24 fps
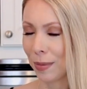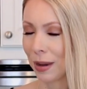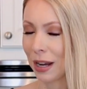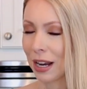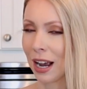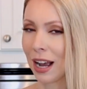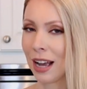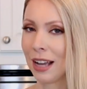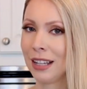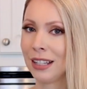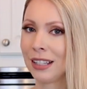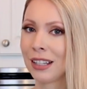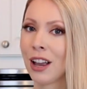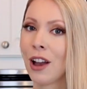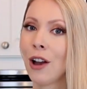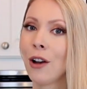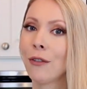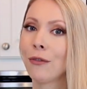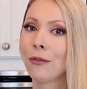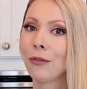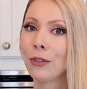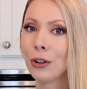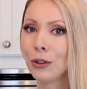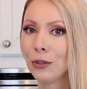because
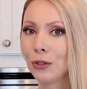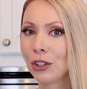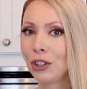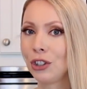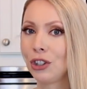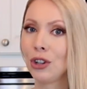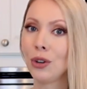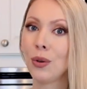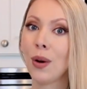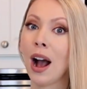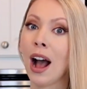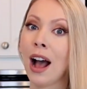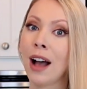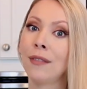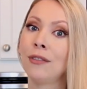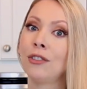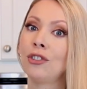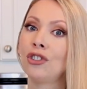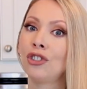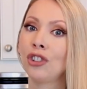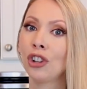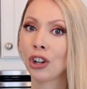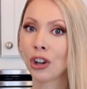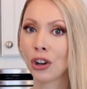fruits do have
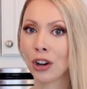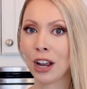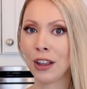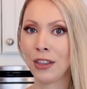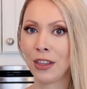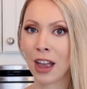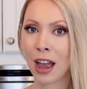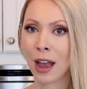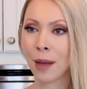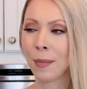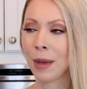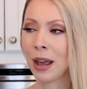sugar in them,